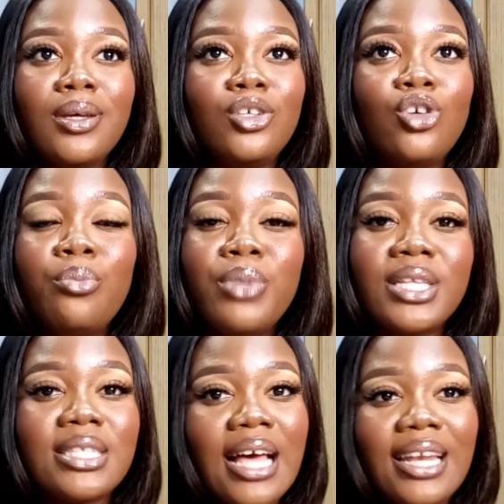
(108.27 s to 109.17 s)
your
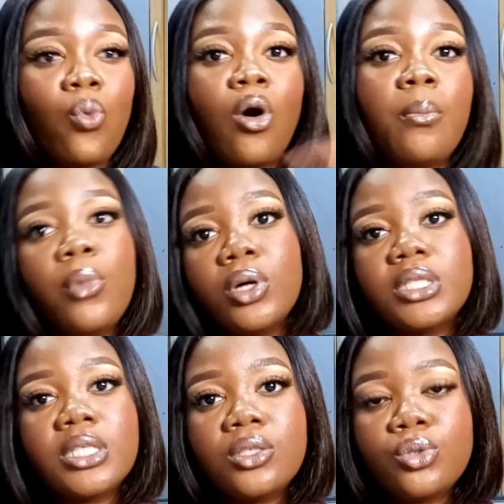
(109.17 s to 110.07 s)
mates are 1
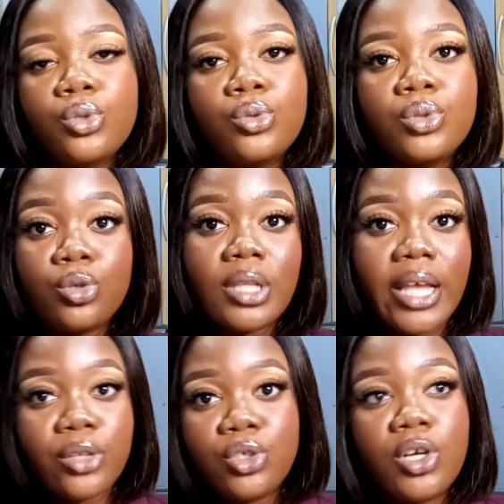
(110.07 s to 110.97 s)
month into 2
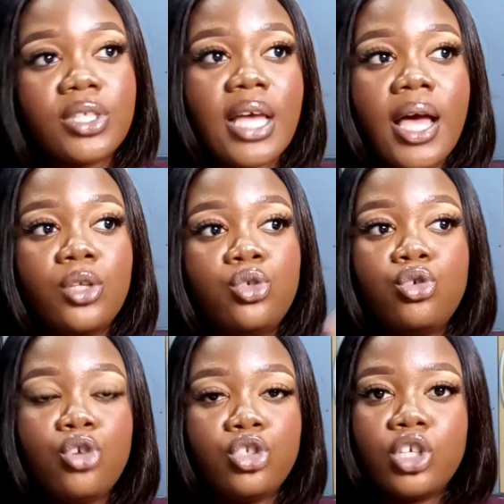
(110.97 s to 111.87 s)
lectures and
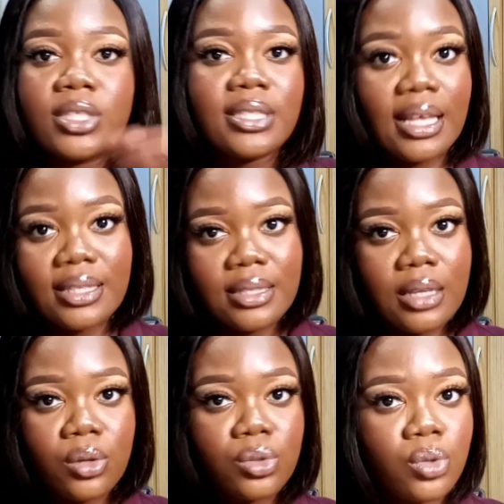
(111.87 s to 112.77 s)
you're just starting
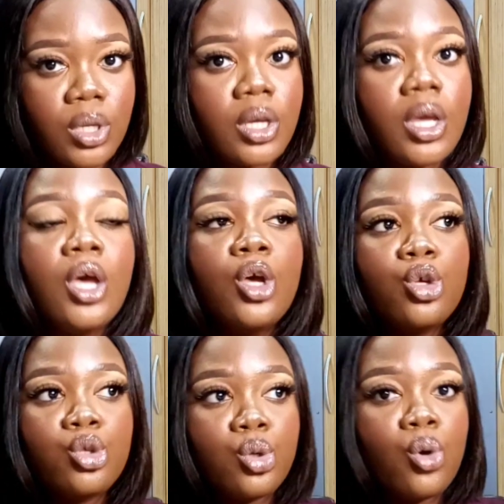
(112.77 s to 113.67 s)
out. Okay,
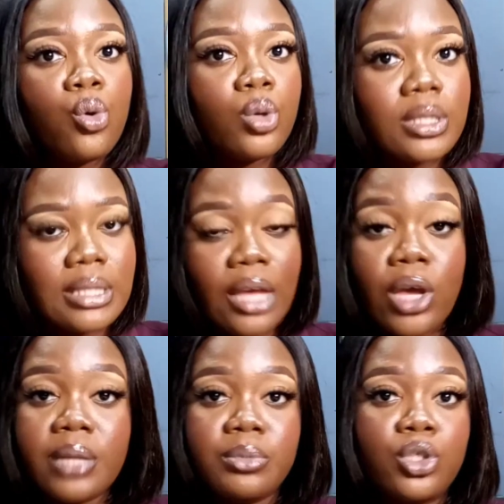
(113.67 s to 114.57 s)
so start
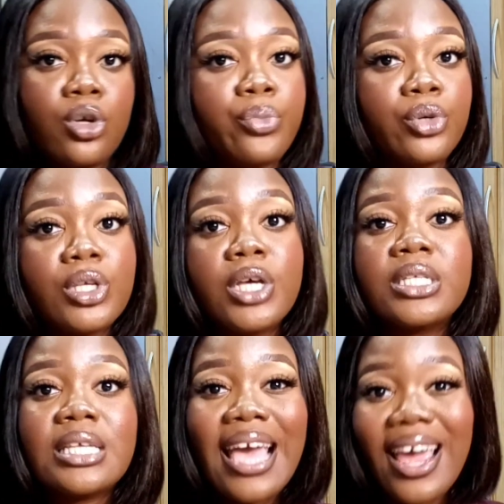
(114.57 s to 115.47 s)
your admission
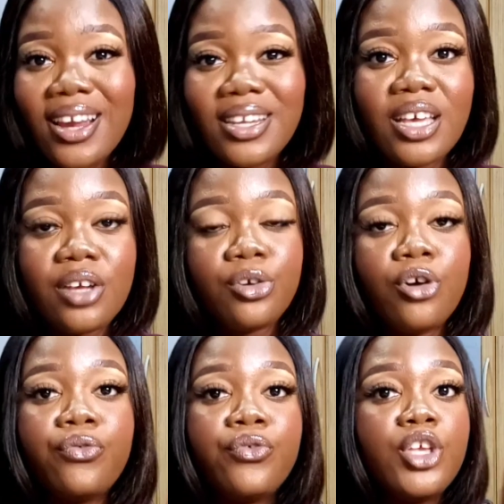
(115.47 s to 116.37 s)
process early
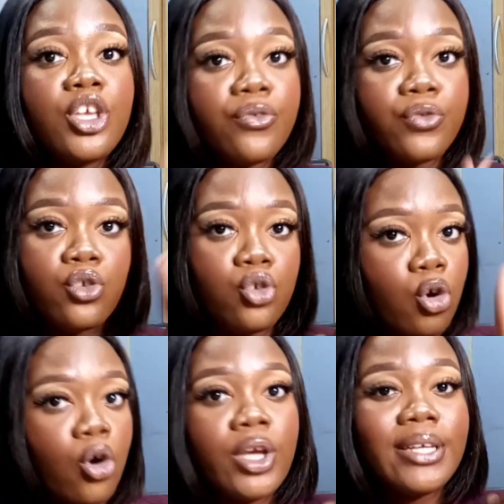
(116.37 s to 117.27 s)
enough if
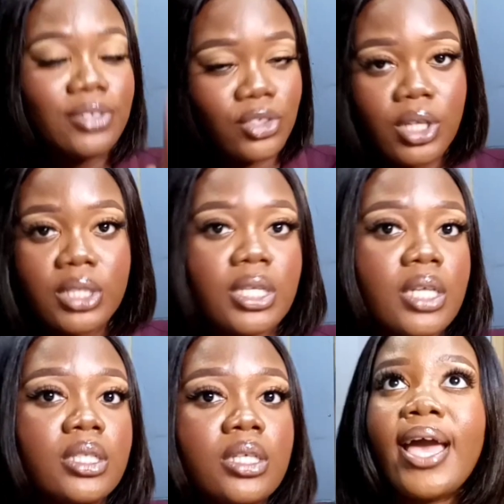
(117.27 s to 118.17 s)
you're
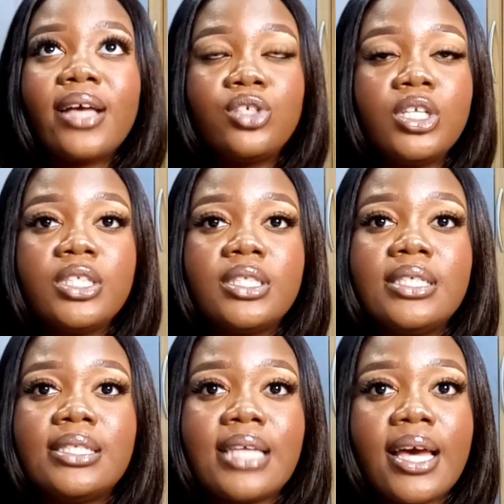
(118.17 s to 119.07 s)
interested. I actually
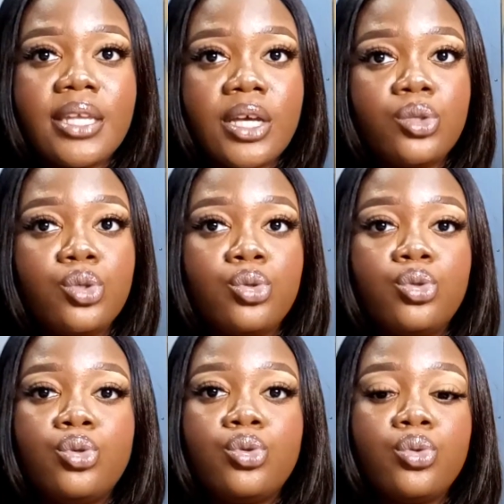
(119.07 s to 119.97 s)
decided to
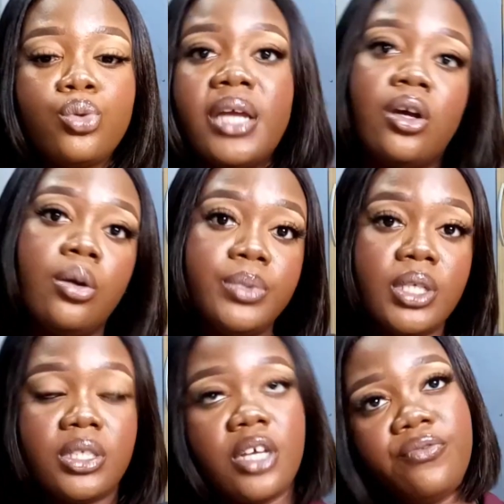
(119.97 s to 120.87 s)
do an
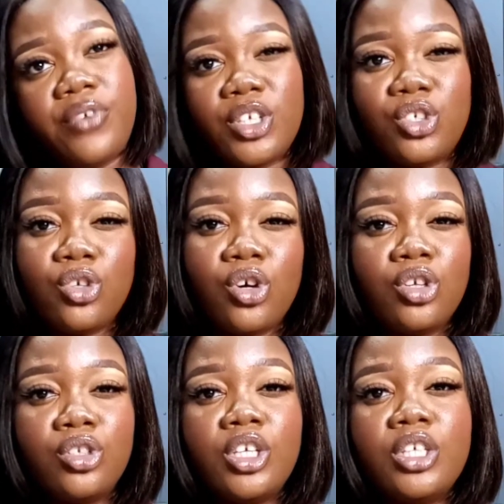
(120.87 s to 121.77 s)
updated
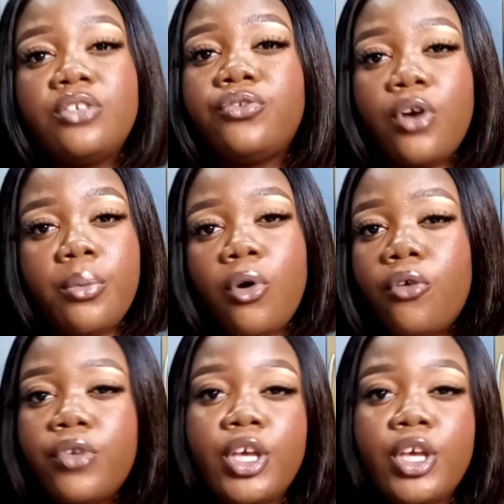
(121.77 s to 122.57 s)
version in the form of